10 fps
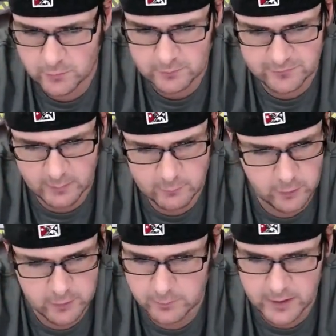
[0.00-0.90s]

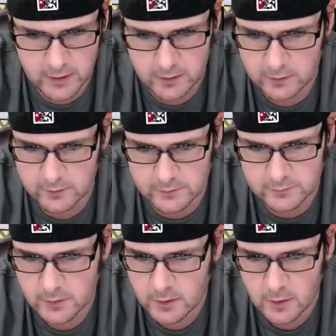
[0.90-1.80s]
February will be here and
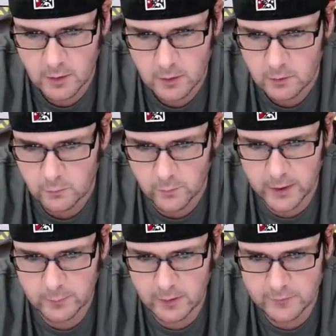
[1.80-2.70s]

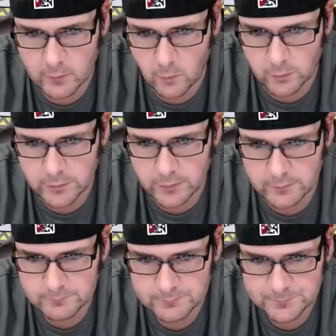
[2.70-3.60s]
right around the corner.
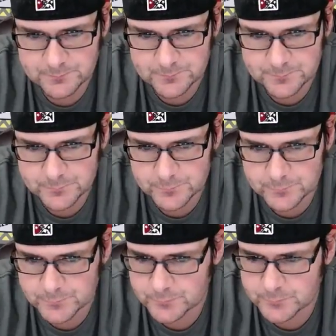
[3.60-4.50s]

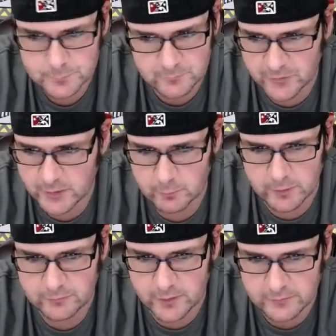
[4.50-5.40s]
Philly
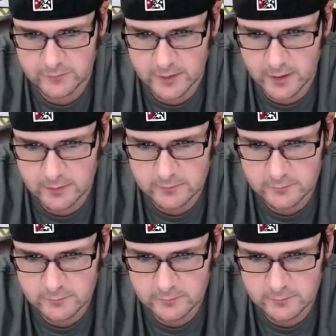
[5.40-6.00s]
Brickfest again.